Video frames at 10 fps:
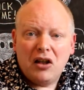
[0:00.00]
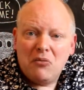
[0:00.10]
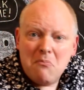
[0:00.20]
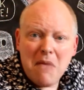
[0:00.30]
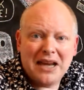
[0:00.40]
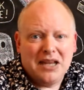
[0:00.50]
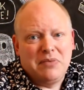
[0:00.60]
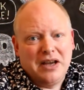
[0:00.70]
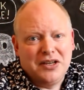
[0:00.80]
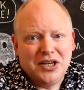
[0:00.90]
Many
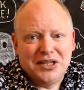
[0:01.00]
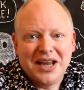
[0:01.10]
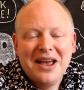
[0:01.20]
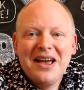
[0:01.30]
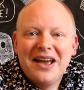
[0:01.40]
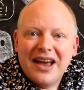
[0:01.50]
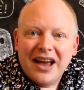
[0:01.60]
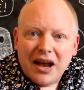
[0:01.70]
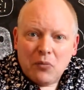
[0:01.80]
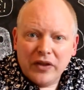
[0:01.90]
pages.
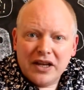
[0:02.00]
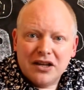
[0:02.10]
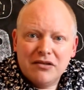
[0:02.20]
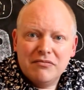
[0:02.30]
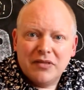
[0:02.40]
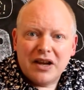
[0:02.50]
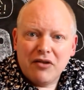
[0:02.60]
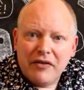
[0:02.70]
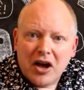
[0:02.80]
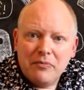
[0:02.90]
And what they do when they
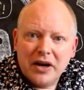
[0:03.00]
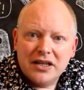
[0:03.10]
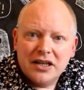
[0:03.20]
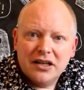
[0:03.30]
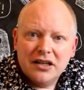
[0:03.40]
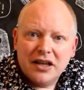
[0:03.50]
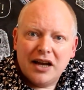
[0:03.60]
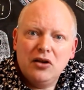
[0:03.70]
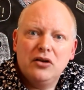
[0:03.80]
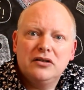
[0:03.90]
arrive at home page, they
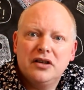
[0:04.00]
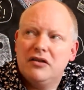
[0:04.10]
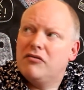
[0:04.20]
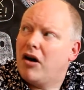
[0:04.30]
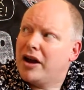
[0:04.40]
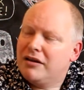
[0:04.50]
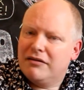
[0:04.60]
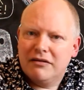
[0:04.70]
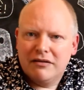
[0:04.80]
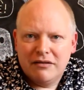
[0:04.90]
look to the right,
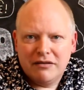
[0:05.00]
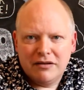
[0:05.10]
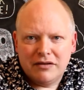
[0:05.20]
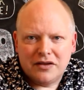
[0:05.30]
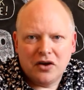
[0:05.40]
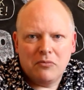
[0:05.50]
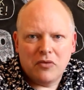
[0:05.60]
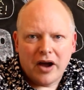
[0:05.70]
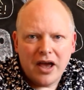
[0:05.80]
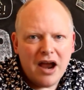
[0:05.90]
the top
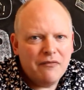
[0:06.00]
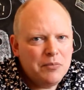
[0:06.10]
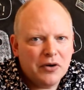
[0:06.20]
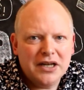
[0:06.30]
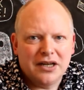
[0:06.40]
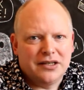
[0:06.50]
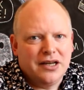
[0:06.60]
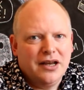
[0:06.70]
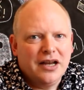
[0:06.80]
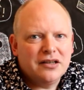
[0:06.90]
right. Everybody does
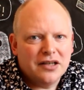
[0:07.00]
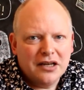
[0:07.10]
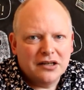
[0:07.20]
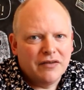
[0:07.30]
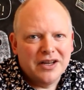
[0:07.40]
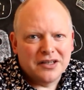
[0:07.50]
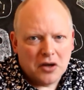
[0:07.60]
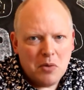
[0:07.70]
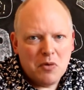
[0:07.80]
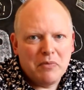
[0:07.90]
it instinctively as a
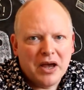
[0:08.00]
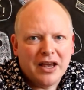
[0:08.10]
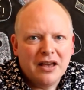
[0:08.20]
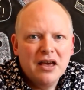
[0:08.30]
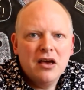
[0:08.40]
human being.